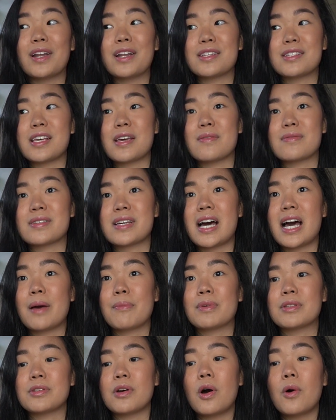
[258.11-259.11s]
At the same
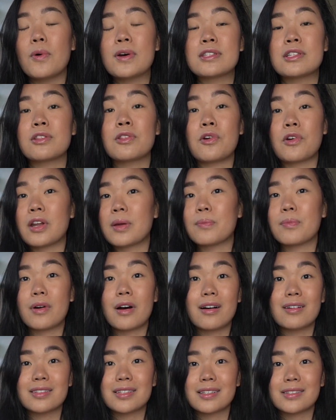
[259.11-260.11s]
time, it's always a learning
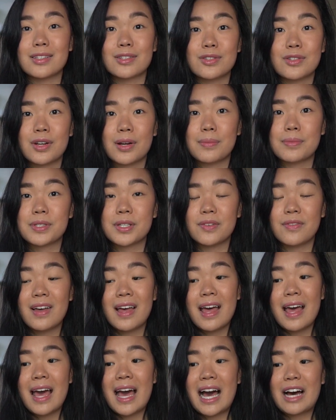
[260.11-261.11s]
process in terms of
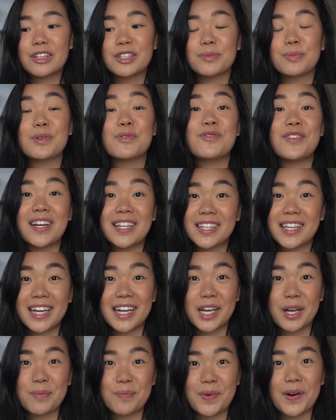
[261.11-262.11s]
how to prevent
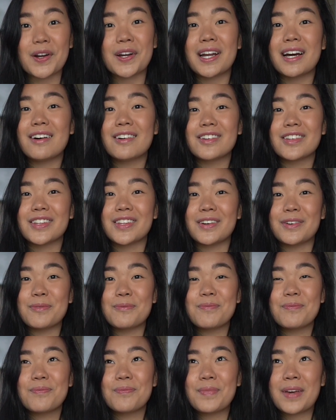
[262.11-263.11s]
getting a burnout, you know,